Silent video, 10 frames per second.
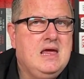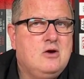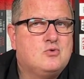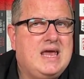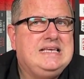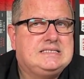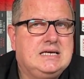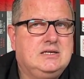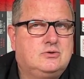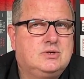raise
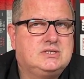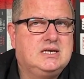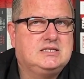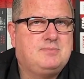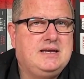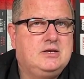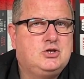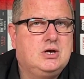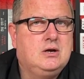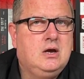interest
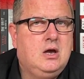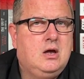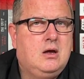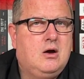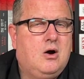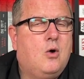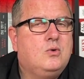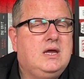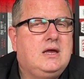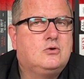expenditure
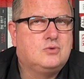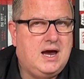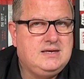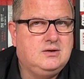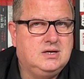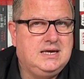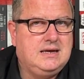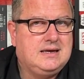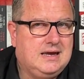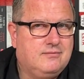only
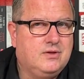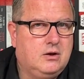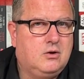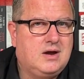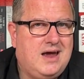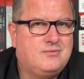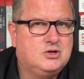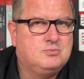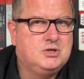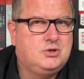gradually, given the long
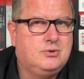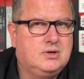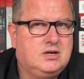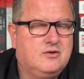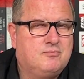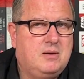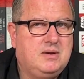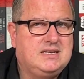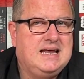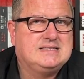average maturity of
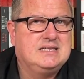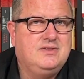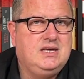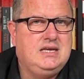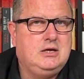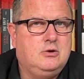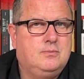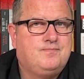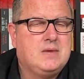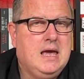public debts in the EU.
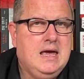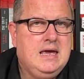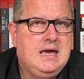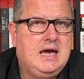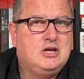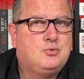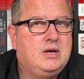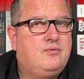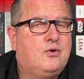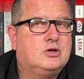In
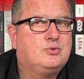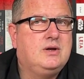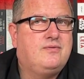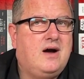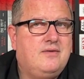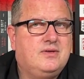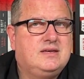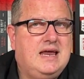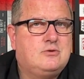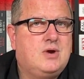2024 and 2025, the
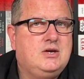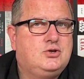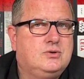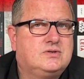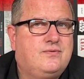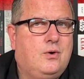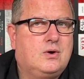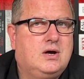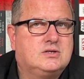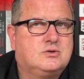debt ratio is
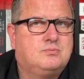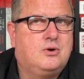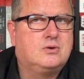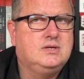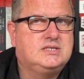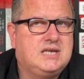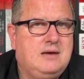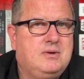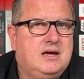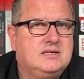forecast to broadly
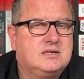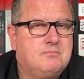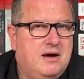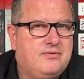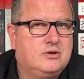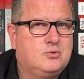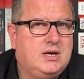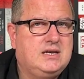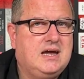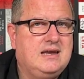stabilize above the
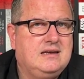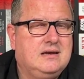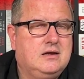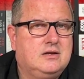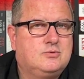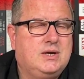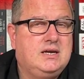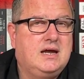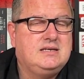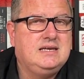
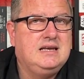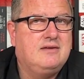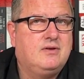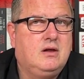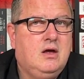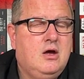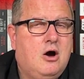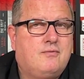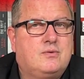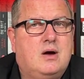2019 level
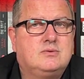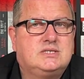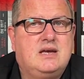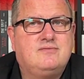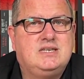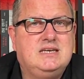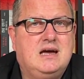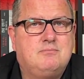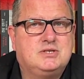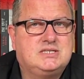of around
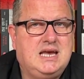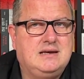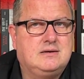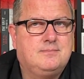79%.